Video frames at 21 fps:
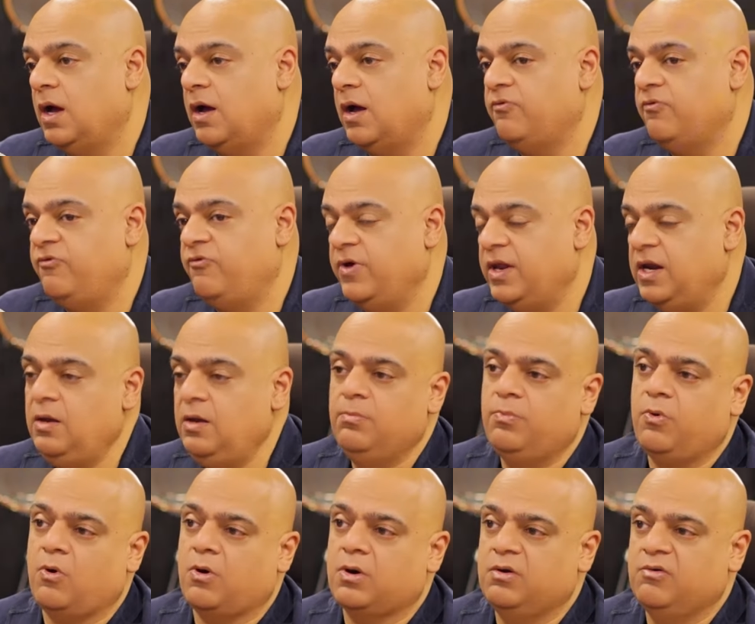a very
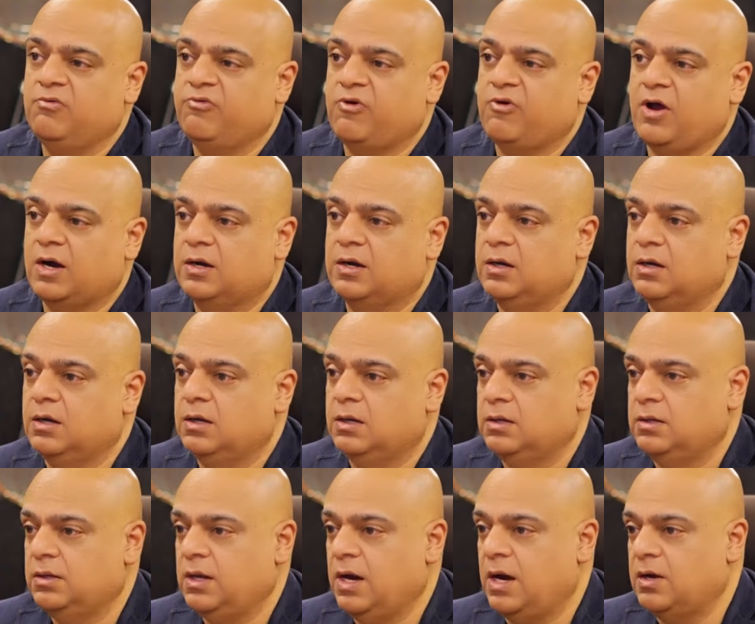important factor
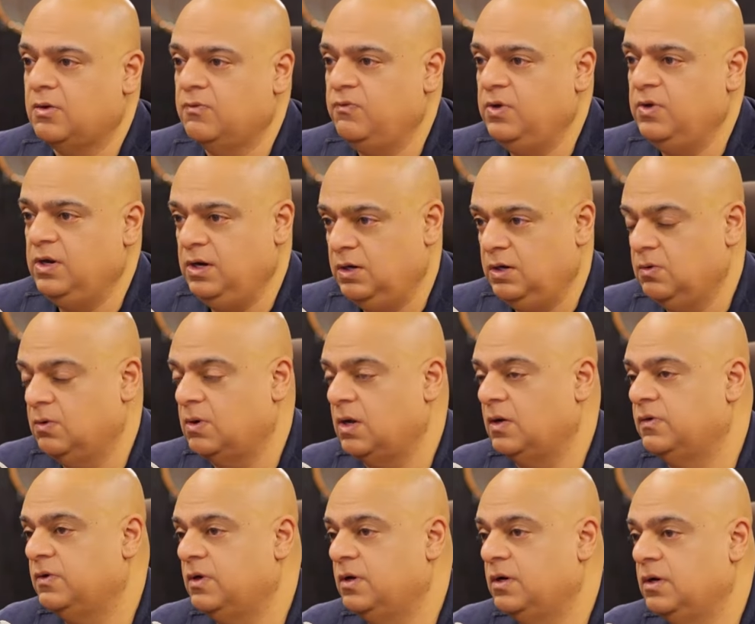that we need to
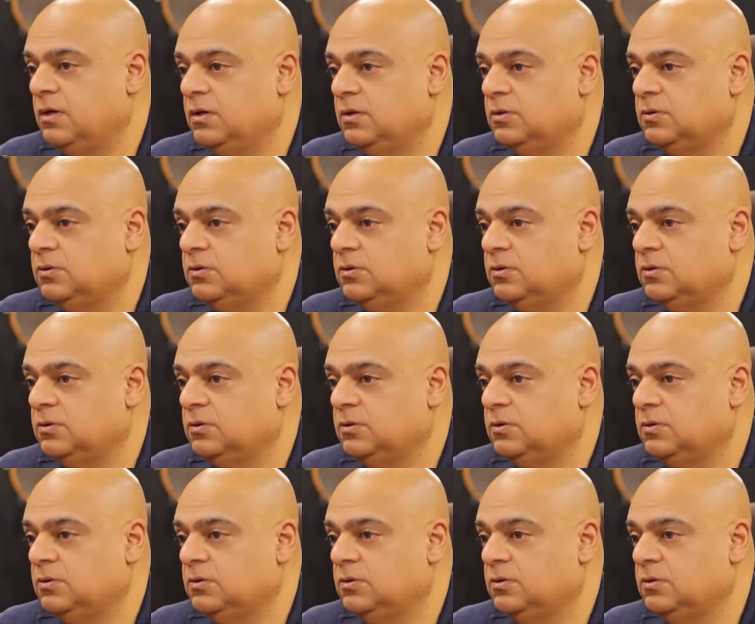consider.